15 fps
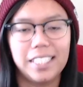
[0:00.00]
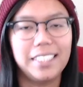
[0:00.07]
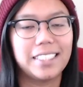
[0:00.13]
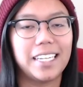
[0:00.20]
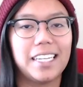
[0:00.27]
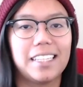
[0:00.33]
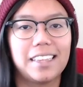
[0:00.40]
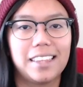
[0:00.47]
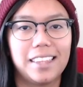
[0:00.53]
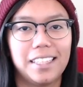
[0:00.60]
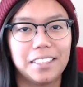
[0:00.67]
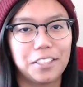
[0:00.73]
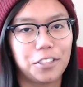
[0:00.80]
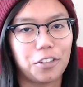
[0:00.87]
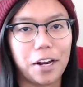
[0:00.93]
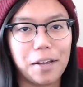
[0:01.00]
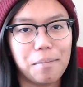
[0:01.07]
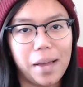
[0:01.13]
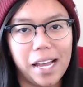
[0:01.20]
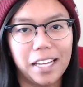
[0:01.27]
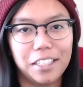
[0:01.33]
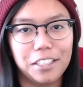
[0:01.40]
He's like the straight
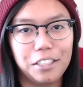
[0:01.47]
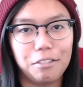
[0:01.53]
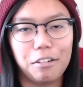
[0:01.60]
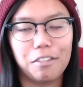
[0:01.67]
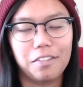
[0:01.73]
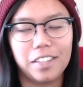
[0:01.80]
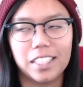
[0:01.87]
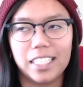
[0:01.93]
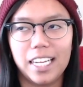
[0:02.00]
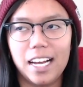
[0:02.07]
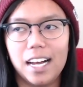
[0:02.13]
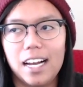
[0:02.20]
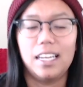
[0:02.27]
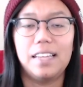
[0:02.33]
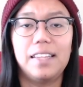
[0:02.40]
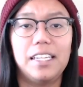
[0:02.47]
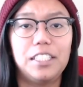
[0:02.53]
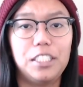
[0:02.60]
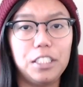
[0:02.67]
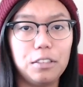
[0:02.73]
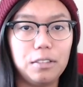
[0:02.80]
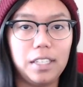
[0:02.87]
man to Ophelia, and they
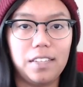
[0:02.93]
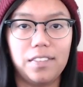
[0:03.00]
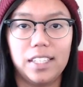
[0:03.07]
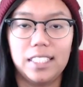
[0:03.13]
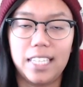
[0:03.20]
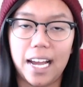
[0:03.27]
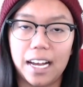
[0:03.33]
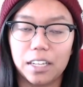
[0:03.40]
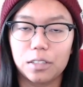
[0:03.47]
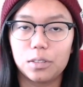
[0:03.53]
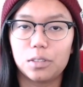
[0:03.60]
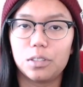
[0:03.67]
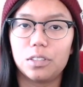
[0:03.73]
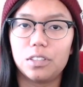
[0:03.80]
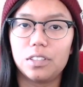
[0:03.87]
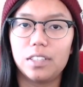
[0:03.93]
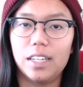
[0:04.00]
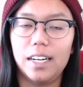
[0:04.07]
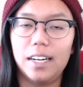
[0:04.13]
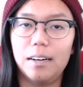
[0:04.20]
do even tackle